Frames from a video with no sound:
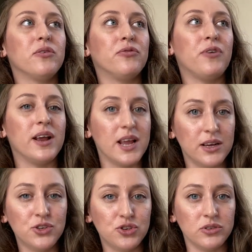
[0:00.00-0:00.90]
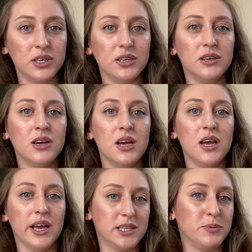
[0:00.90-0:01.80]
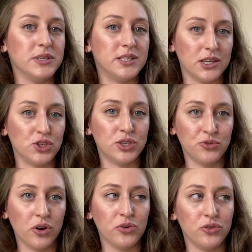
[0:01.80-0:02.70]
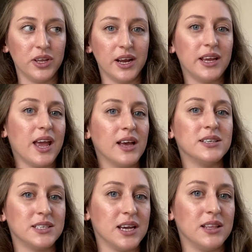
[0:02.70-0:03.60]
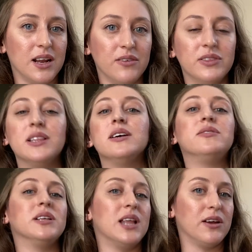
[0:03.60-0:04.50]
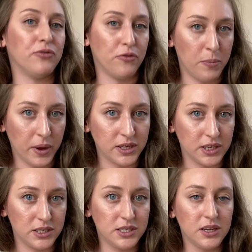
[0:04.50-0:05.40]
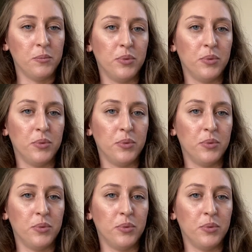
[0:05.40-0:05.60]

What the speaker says: financially it's been such a struggle that I can't say that I've lived a life of abundance.